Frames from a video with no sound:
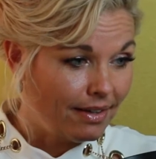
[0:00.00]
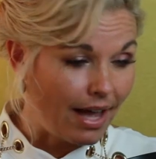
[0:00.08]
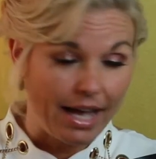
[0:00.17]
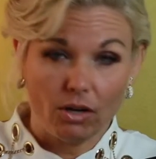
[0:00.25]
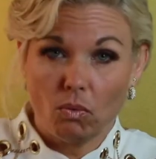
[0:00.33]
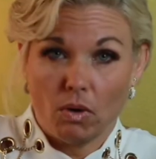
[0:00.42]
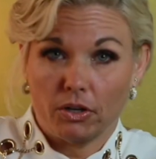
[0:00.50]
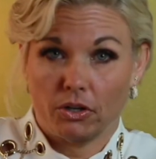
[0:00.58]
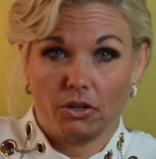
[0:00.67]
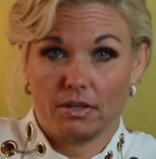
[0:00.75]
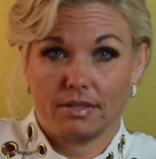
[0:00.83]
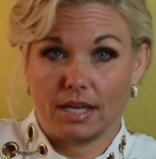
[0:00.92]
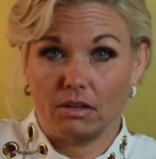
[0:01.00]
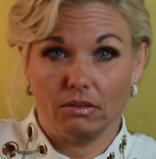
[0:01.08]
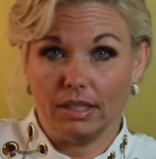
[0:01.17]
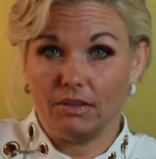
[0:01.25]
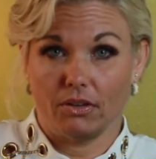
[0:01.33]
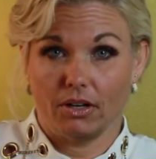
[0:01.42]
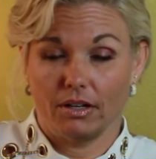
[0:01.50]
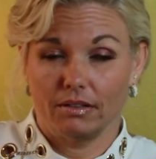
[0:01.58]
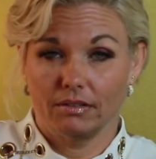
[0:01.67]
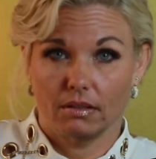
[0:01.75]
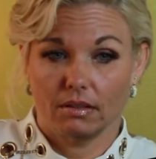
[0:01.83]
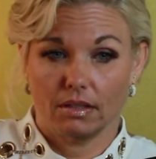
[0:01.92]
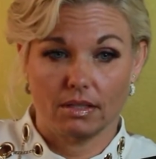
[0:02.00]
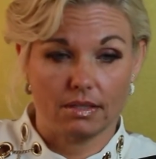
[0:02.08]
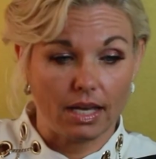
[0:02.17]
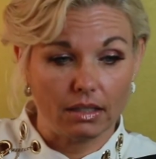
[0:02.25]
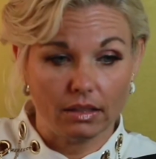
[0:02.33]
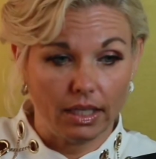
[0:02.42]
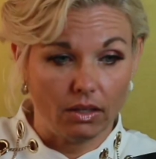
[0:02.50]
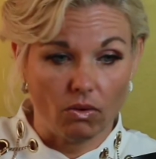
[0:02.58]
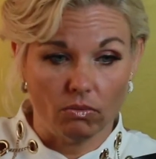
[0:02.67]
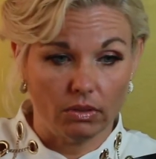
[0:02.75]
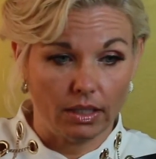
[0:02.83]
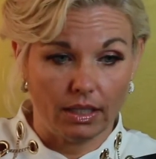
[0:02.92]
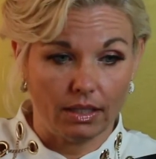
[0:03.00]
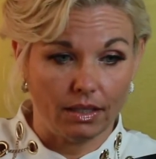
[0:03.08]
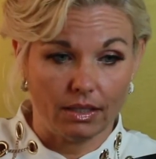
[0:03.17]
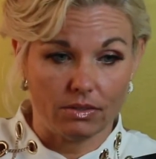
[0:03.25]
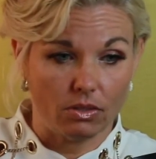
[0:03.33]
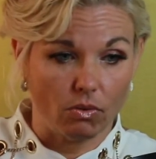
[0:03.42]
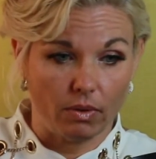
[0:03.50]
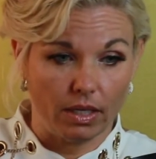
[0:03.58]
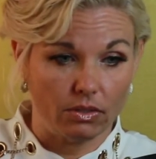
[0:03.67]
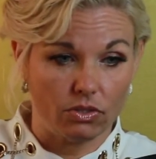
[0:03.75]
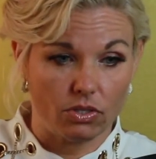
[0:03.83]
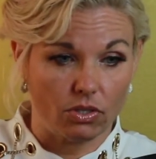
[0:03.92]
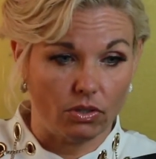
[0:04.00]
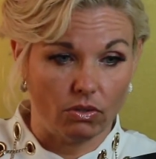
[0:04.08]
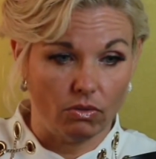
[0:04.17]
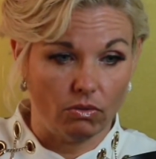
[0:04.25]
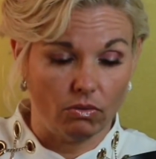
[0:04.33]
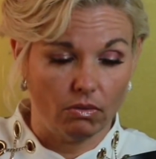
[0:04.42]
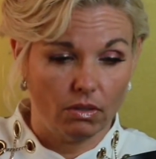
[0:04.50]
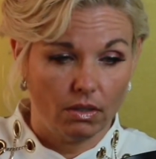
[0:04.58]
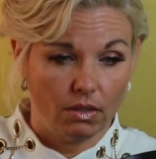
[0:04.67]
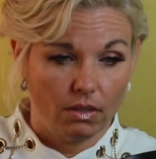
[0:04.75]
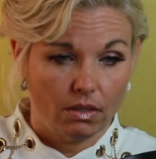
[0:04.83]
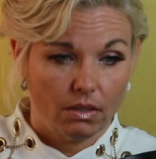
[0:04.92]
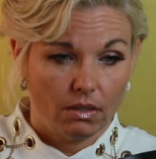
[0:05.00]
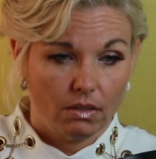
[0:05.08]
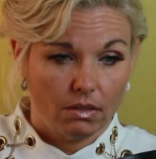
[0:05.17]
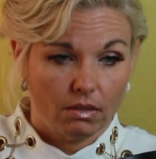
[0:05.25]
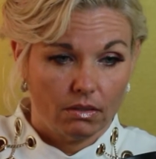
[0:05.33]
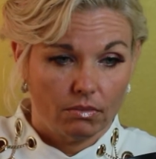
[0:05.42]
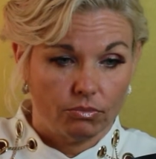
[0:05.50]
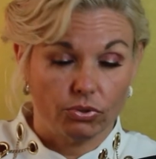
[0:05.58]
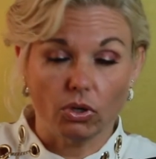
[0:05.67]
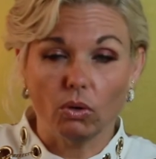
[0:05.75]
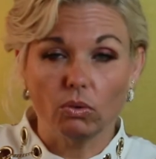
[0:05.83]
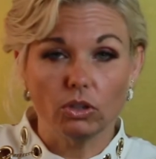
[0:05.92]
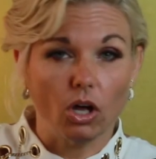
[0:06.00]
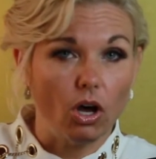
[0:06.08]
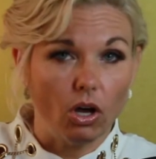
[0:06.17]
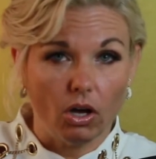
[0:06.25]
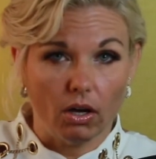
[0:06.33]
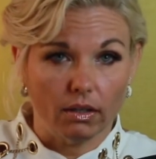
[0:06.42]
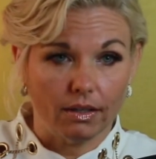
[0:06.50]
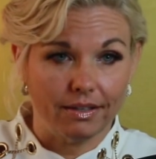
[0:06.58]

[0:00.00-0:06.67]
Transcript: I don't want her to settle either because settling only is going to prolong